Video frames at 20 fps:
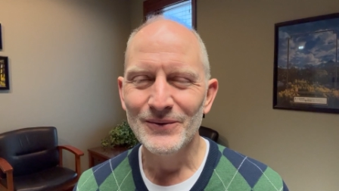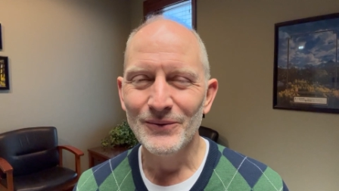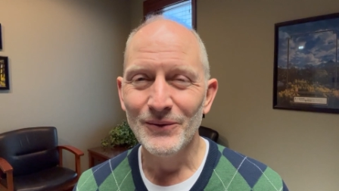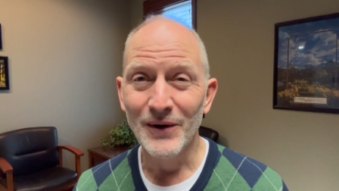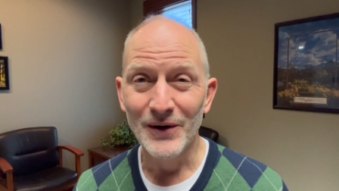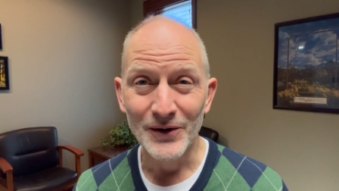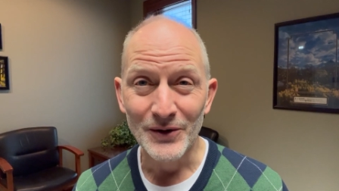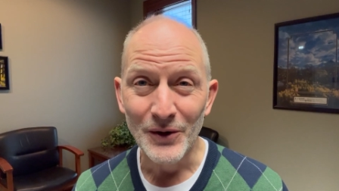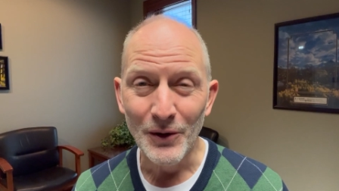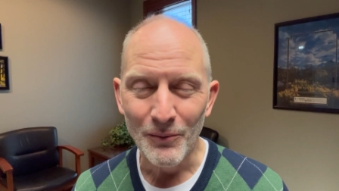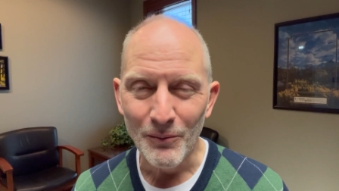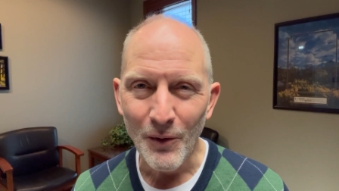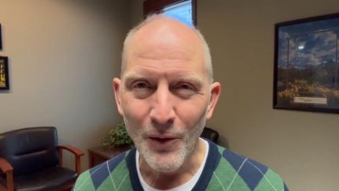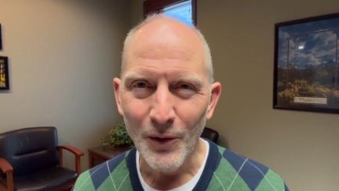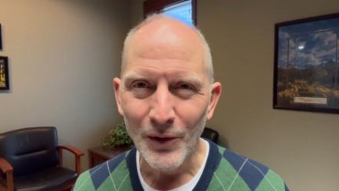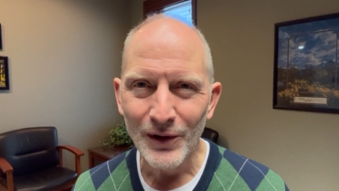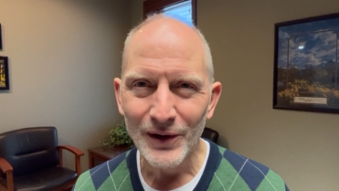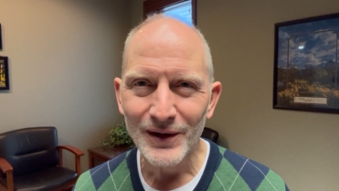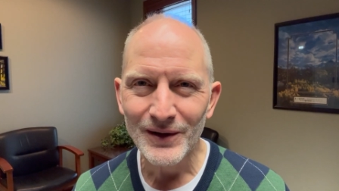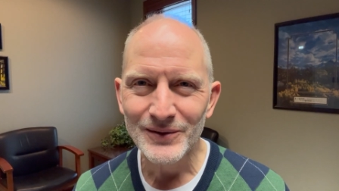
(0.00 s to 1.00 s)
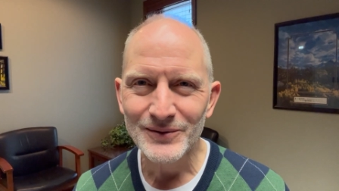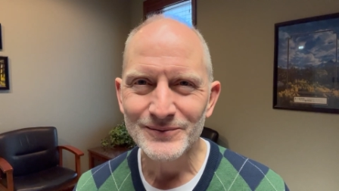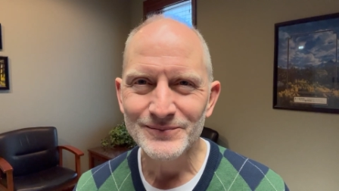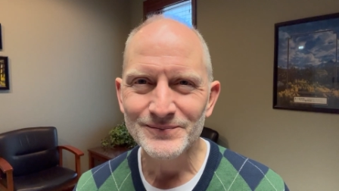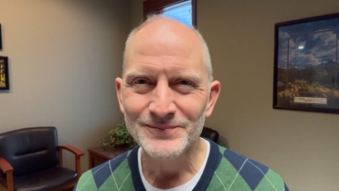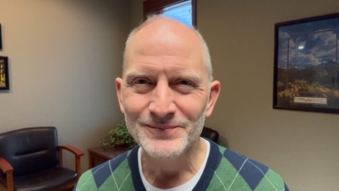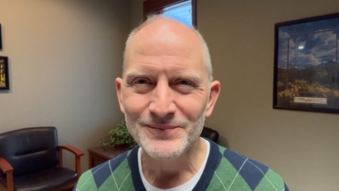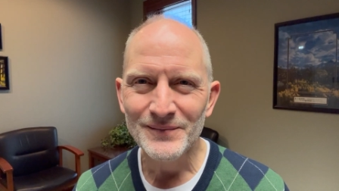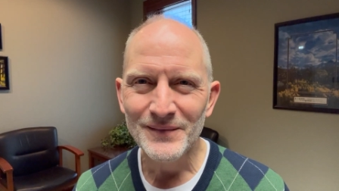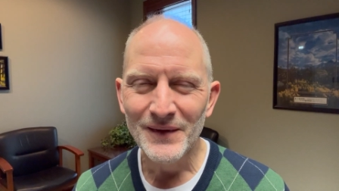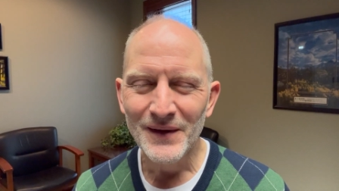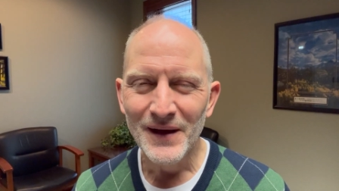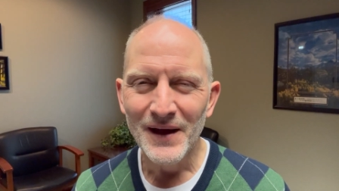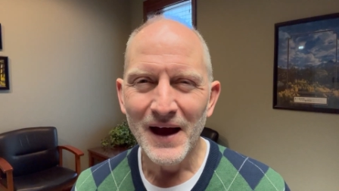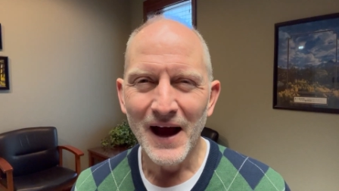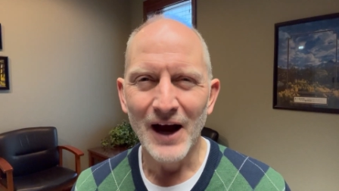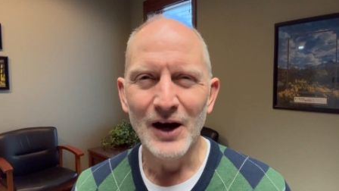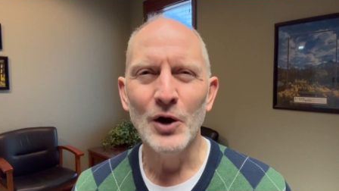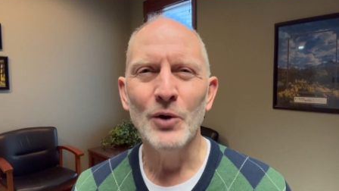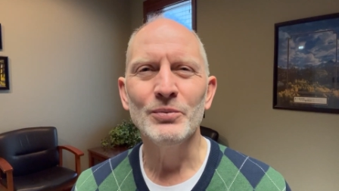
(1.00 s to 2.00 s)
Want to know more?
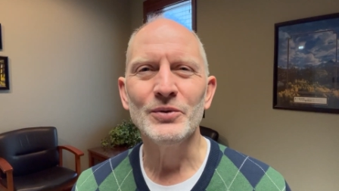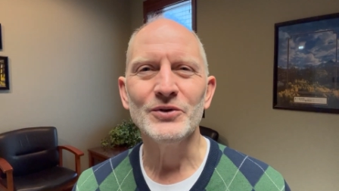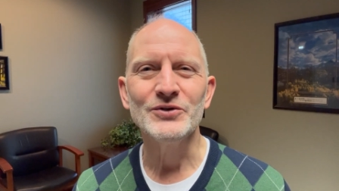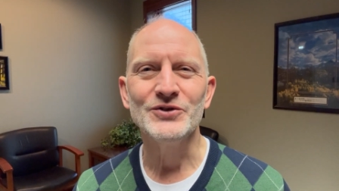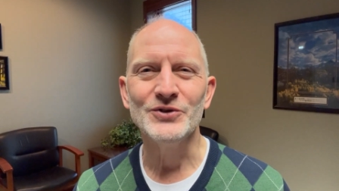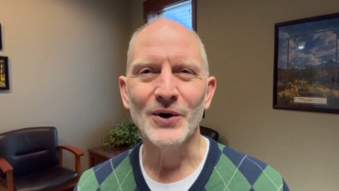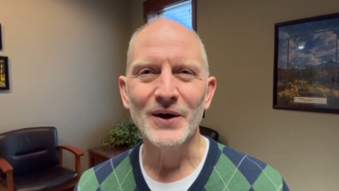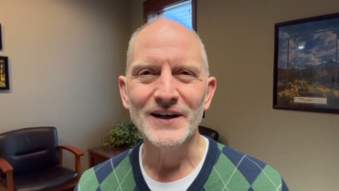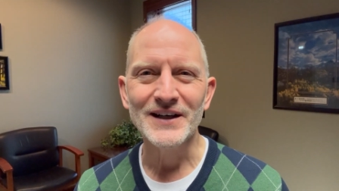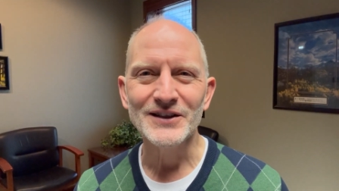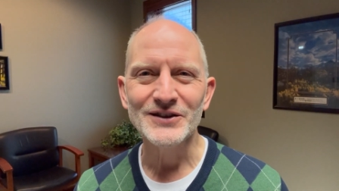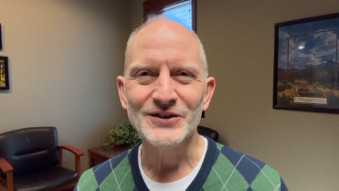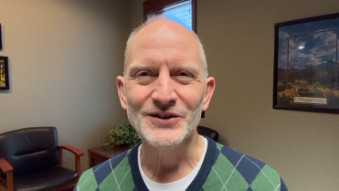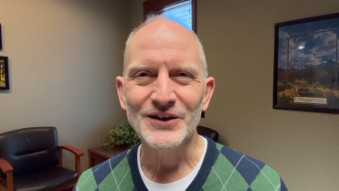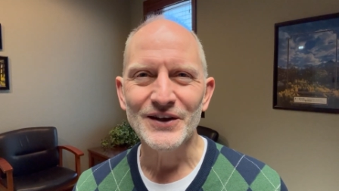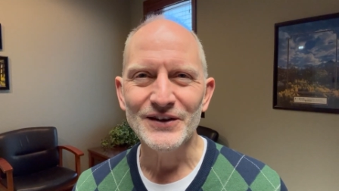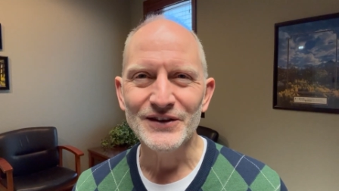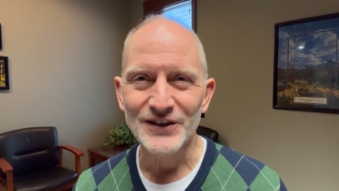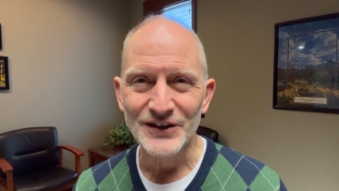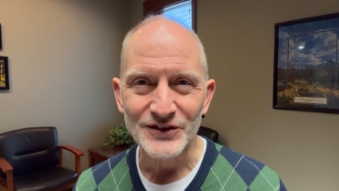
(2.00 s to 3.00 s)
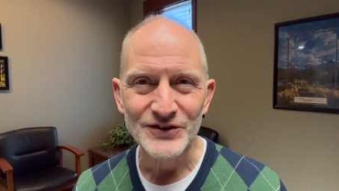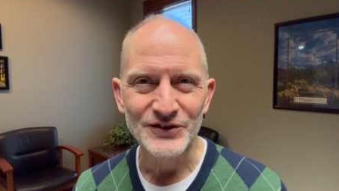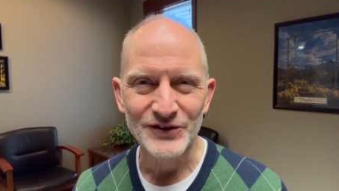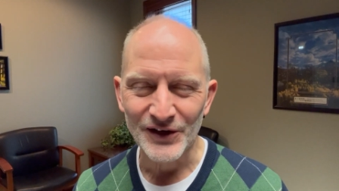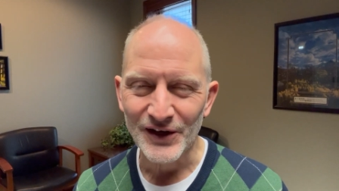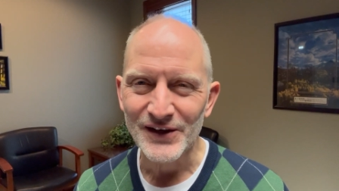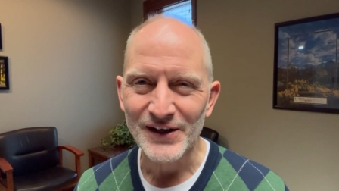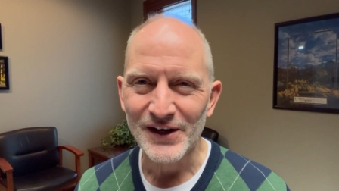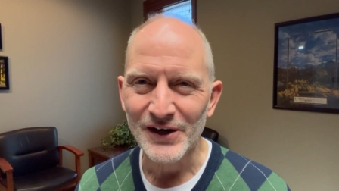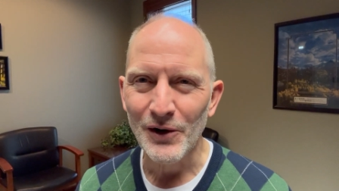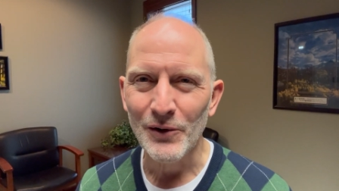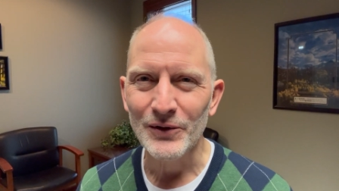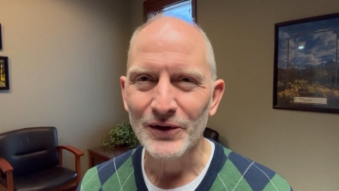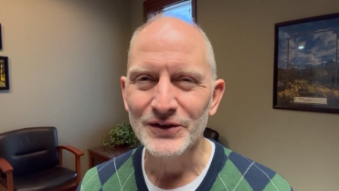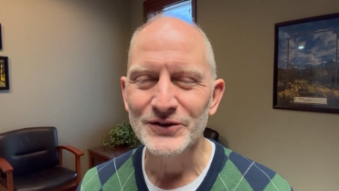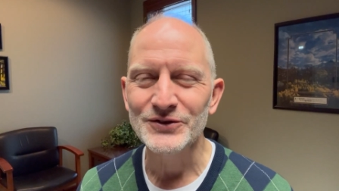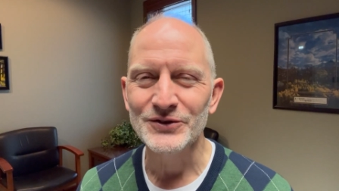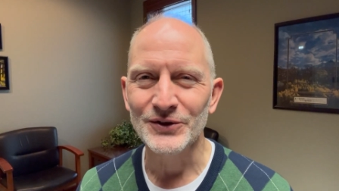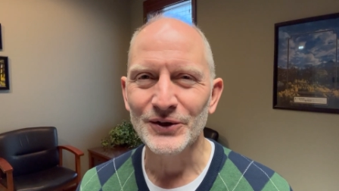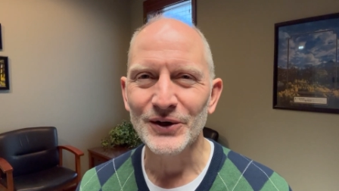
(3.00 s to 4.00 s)
I hope you'll join us this Sunday at
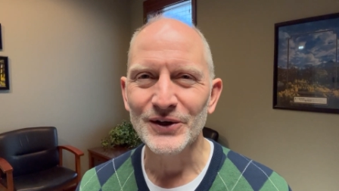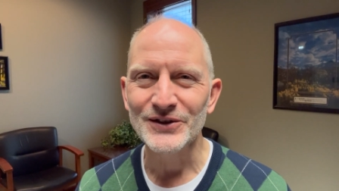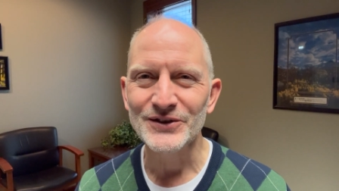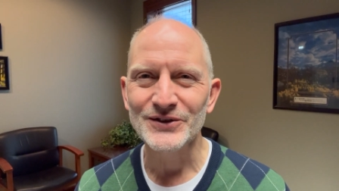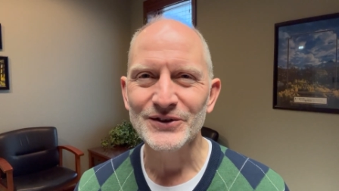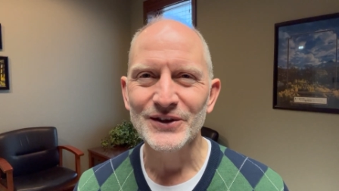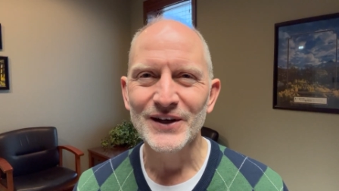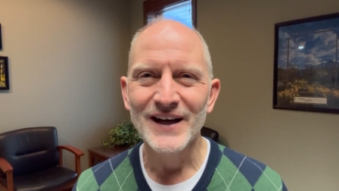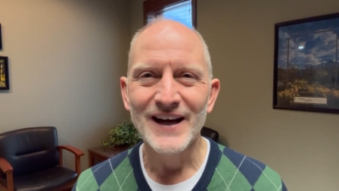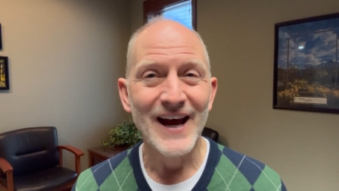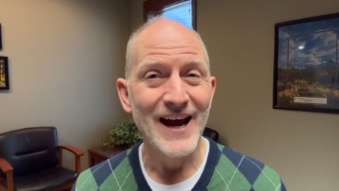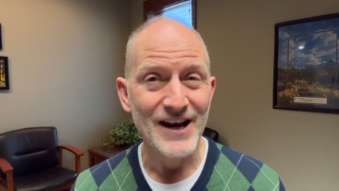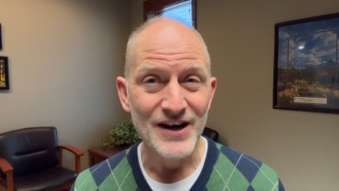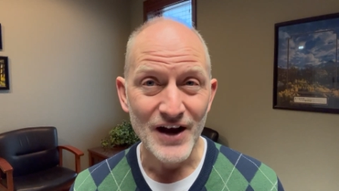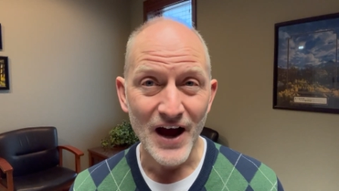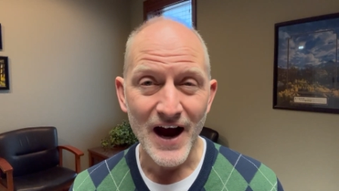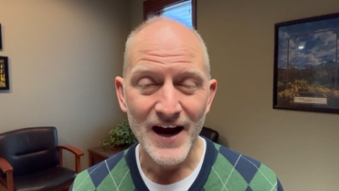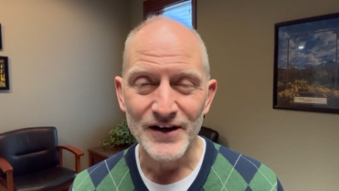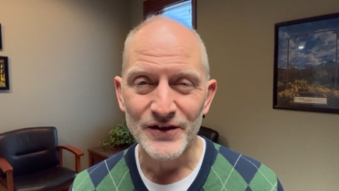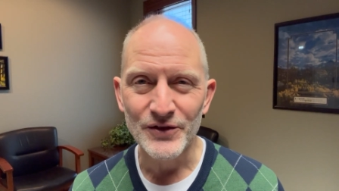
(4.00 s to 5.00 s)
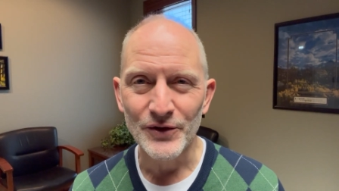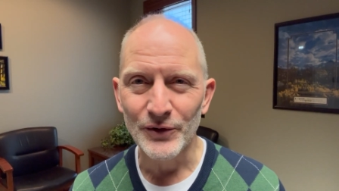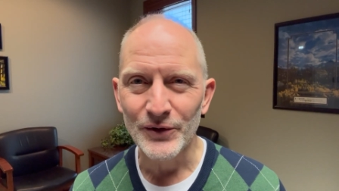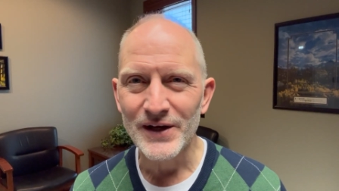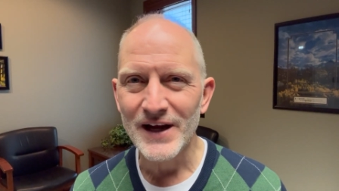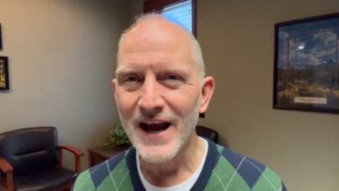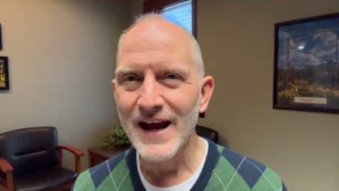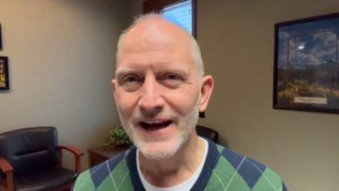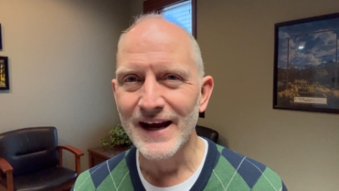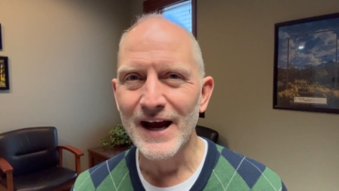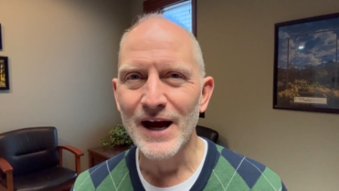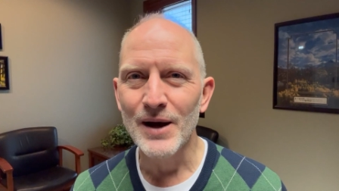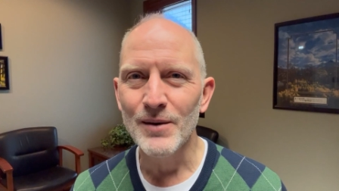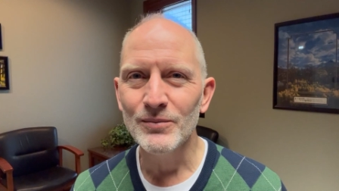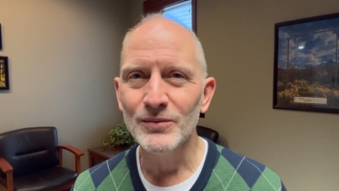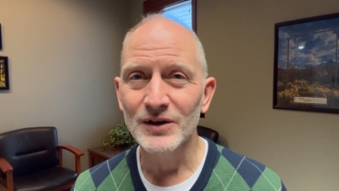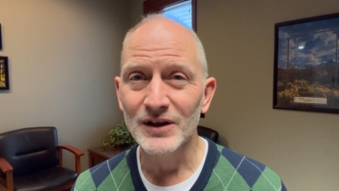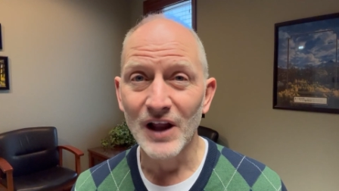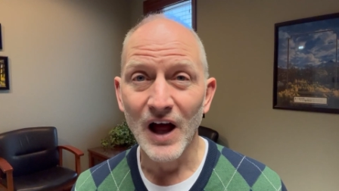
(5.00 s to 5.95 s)
Oakland Church at 9.30 a.m.,